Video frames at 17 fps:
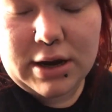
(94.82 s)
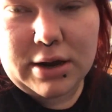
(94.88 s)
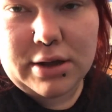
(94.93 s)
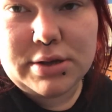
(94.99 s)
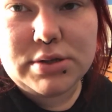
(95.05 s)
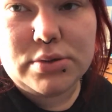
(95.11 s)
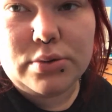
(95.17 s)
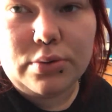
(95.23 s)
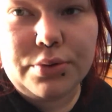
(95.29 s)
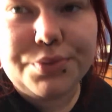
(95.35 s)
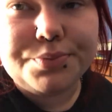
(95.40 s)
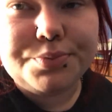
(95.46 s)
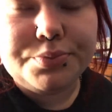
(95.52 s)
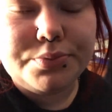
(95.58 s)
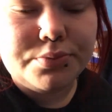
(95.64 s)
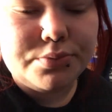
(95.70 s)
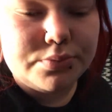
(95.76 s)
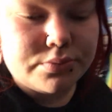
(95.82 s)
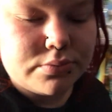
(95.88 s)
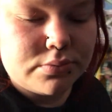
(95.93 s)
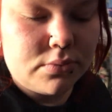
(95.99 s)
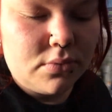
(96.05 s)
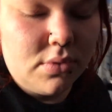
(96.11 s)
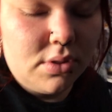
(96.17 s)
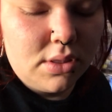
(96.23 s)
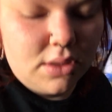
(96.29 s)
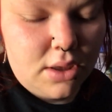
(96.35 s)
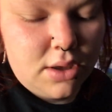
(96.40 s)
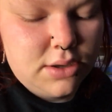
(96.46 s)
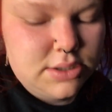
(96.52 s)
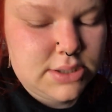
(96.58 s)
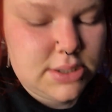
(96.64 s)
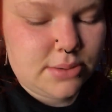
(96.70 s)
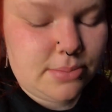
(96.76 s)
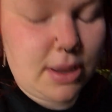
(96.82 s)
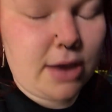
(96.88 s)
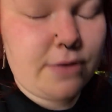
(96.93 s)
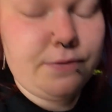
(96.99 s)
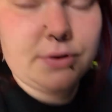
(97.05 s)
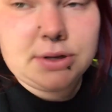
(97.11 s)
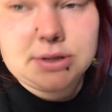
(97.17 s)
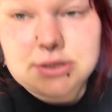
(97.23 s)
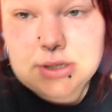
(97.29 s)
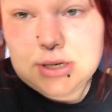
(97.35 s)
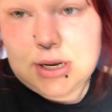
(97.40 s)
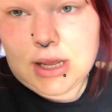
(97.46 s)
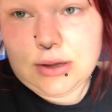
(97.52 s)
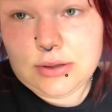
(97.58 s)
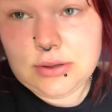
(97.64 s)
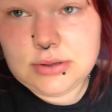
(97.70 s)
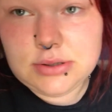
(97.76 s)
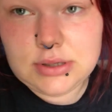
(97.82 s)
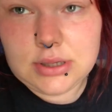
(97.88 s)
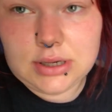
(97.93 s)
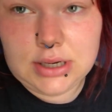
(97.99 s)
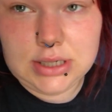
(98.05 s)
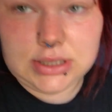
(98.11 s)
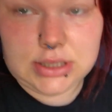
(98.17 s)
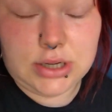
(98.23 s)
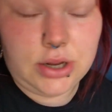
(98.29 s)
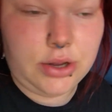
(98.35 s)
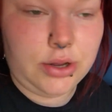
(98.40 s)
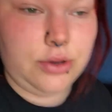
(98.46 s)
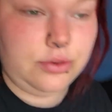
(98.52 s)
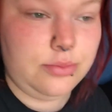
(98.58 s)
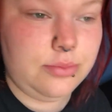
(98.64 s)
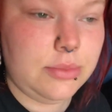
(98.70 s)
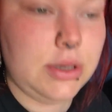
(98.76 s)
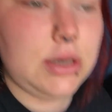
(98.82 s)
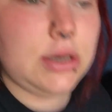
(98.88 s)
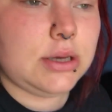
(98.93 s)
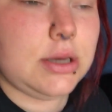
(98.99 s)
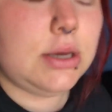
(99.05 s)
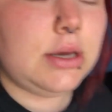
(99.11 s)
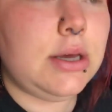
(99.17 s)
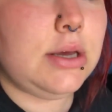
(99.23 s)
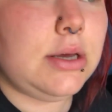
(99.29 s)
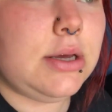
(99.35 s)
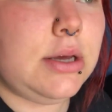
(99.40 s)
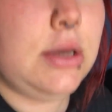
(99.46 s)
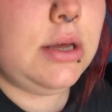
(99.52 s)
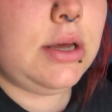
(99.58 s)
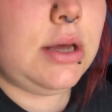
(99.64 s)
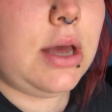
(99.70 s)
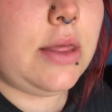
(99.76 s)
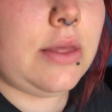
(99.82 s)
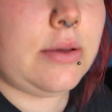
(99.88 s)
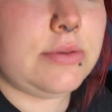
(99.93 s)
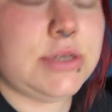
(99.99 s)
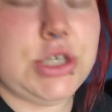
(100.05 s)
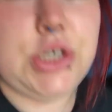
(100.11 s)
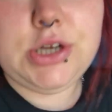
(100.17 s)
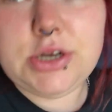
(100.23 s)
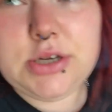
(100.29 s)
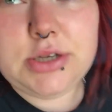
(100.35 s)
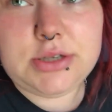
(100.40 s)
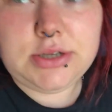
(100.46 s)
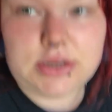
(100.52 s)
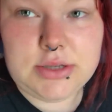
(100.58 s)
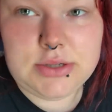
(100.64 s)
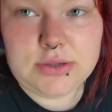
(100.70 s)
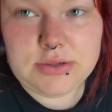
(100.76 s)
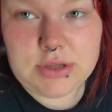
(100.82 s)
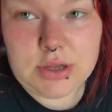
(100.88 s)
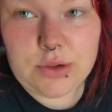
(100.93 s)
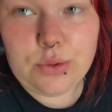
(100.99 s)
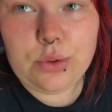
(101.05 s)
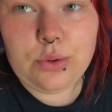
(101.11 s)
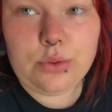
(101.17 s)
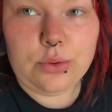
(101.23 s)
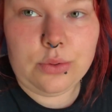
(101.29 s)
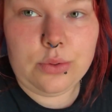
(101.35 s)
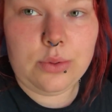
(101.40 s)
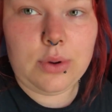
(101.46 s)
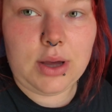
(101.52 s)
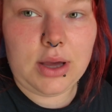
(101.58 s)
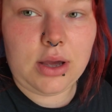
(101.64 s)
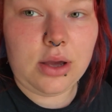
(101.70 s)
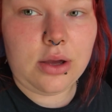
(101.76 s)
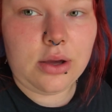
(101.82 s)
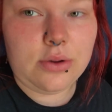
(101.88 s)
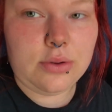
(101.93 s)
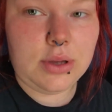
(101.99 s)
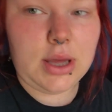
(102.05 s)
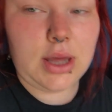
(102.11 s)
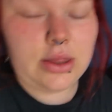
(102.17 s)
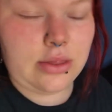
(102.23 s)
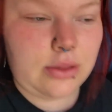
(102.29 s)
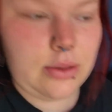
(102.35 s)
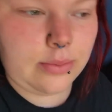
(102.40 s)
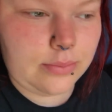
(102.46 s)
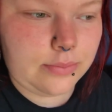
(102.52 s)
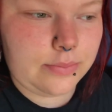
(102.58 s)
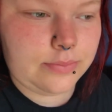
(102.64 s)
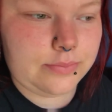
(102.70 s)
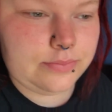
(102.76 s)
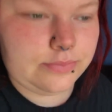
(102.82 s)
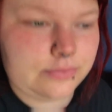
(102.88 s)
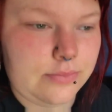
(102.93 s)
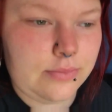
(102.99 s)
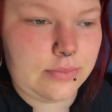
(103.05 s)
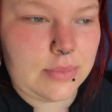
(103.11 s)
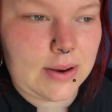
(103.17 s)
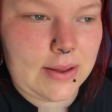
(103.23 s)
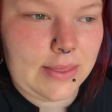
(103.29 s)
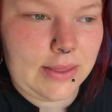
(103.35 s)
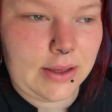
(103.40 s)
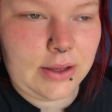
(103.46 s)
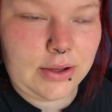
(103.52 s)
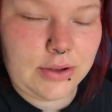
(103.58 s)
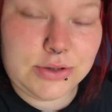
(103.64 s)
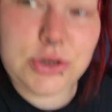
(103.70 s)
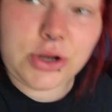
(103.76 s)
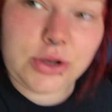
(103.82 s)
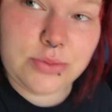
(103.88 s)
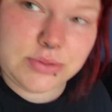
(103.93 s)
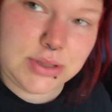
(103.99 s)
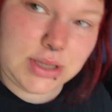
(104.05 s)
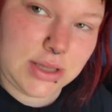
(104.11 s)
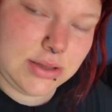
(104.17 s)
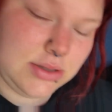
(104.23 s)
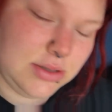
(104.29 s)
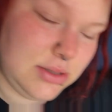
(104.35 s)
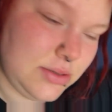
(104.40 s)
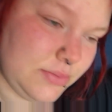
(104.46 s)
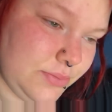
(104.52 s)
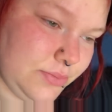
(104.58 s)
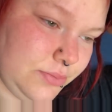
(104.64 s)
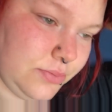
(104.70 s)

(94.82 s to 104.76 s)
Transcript: and I saw some African snails that needed a home. And that was in Chichester, so I was like, oh, I could go get them and then go to Home Sense.